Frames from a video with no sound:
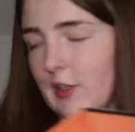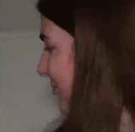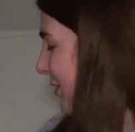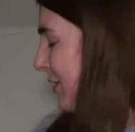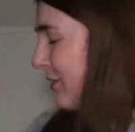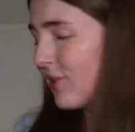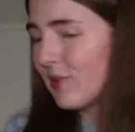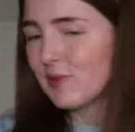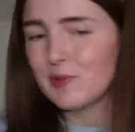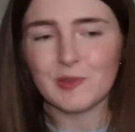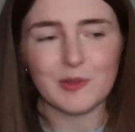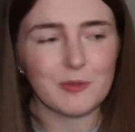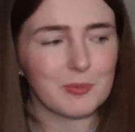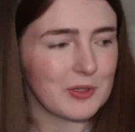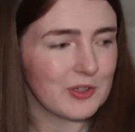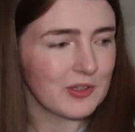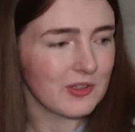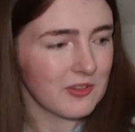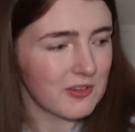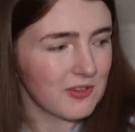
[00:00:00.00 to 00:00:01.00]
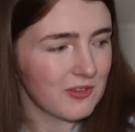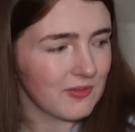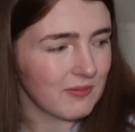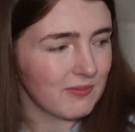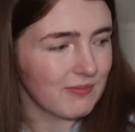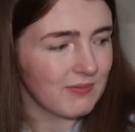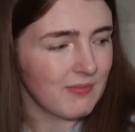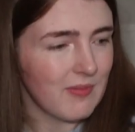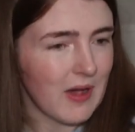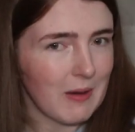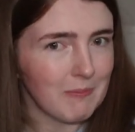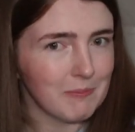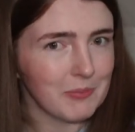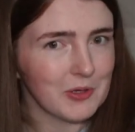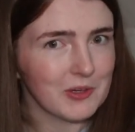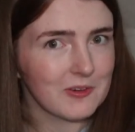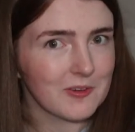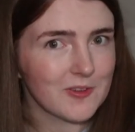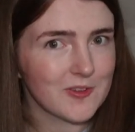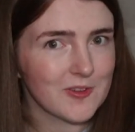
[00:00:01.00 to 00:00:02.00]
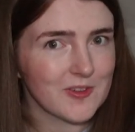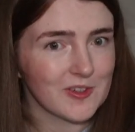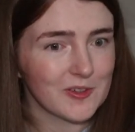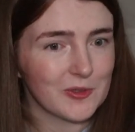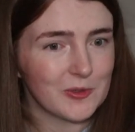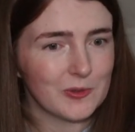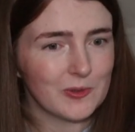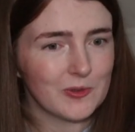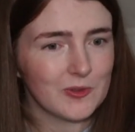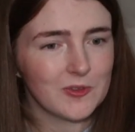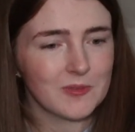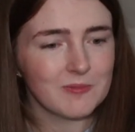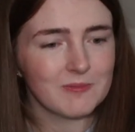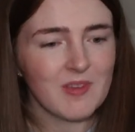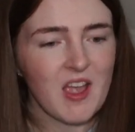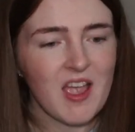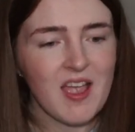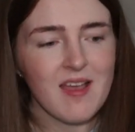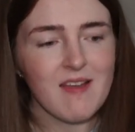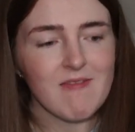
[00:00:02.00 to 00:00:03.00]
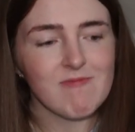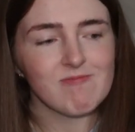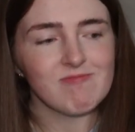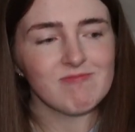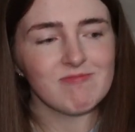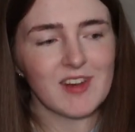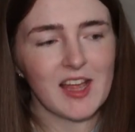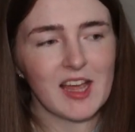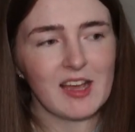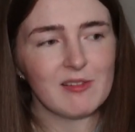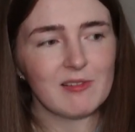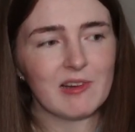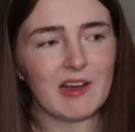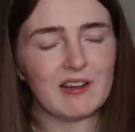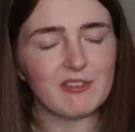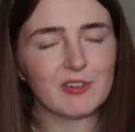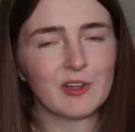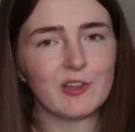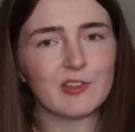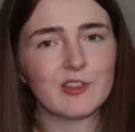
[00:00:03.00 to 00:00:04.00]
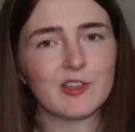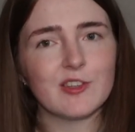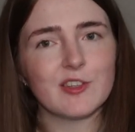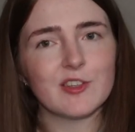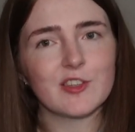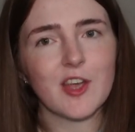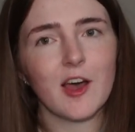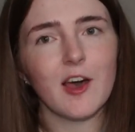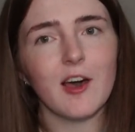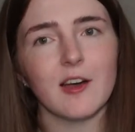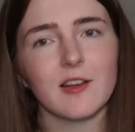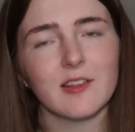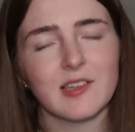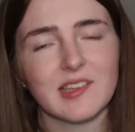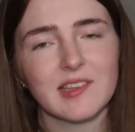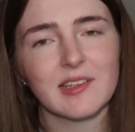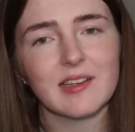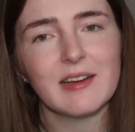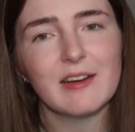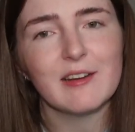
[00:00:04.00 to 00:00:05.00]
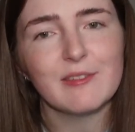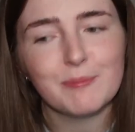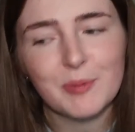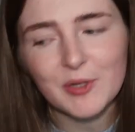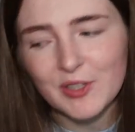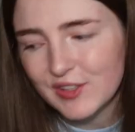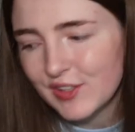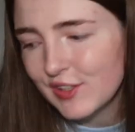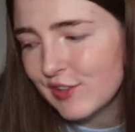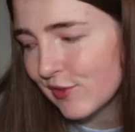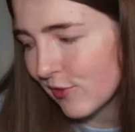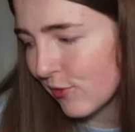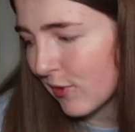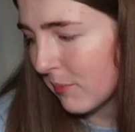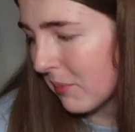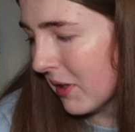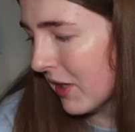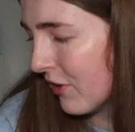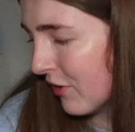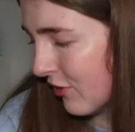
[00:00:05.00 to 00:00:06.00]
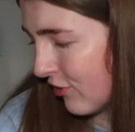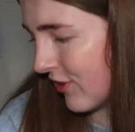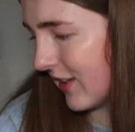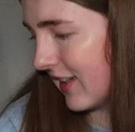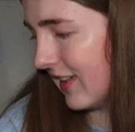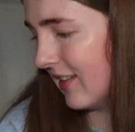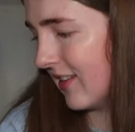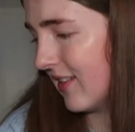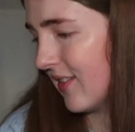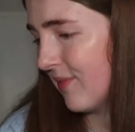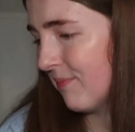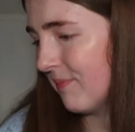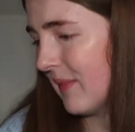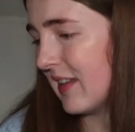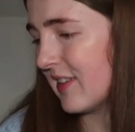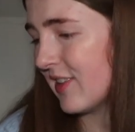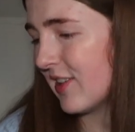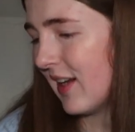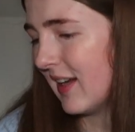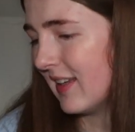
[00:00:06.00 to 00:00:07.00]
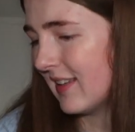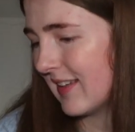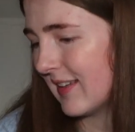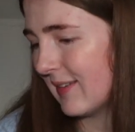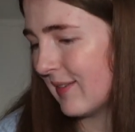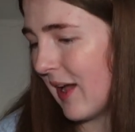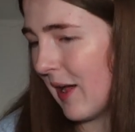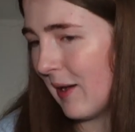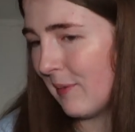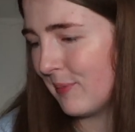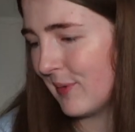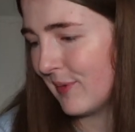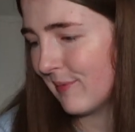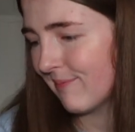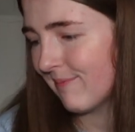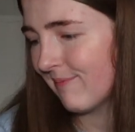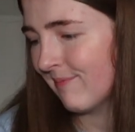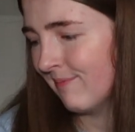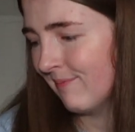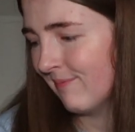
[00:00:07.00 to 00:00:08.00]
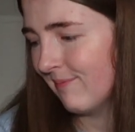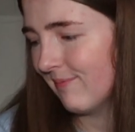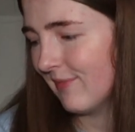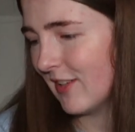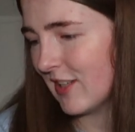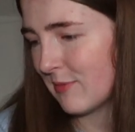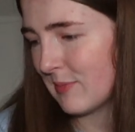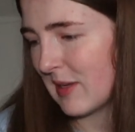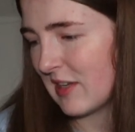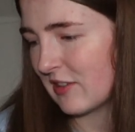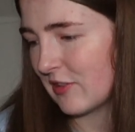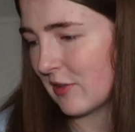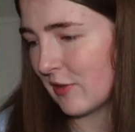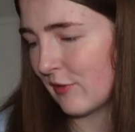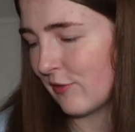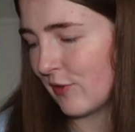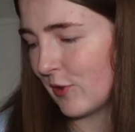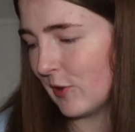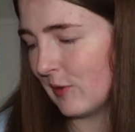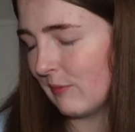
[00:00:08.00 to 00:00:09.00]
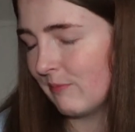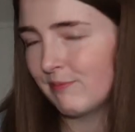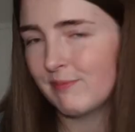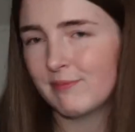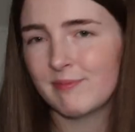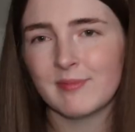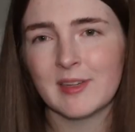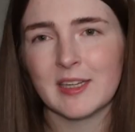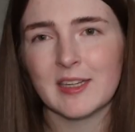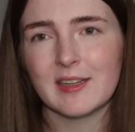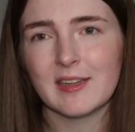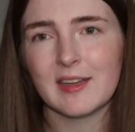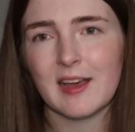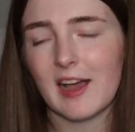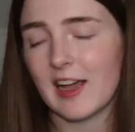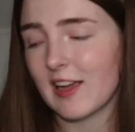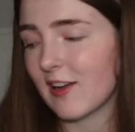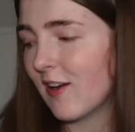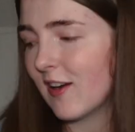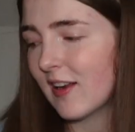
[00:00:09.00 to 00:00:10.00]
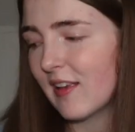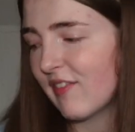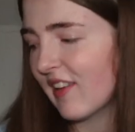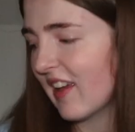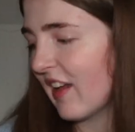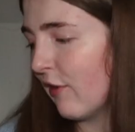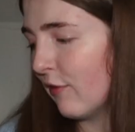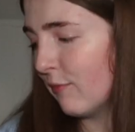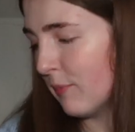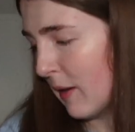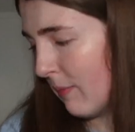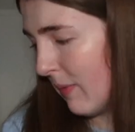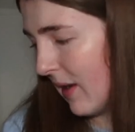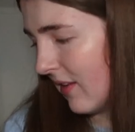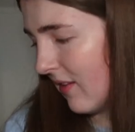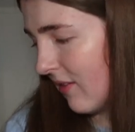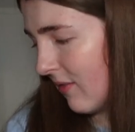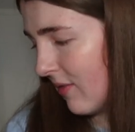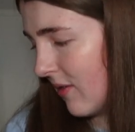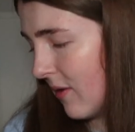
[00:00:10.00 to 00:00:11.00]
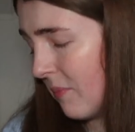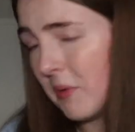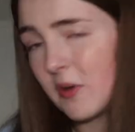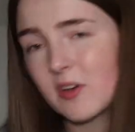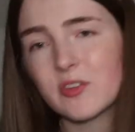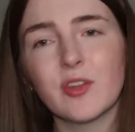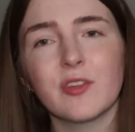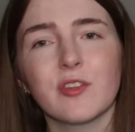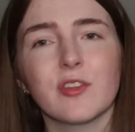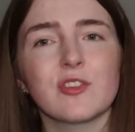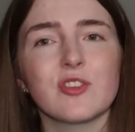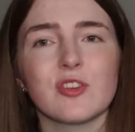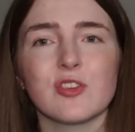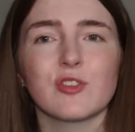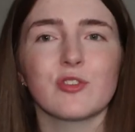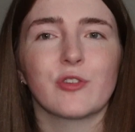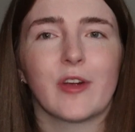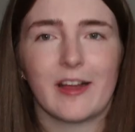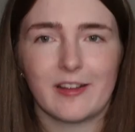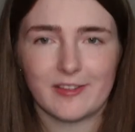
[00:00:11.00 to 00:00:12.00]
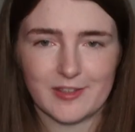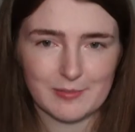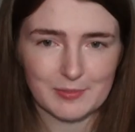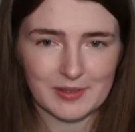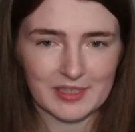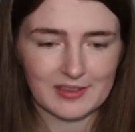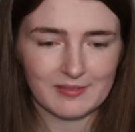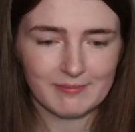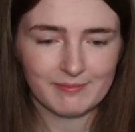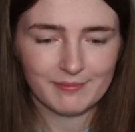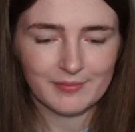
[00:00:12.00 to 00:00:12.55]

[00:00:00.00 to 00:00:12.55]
Those are all the books unboxed and hauled. Now I've got to do the task of putting these all on my Goodreads and tidying up this mess on the floor. I can't even get off my bed. The boxes are just surrounding me.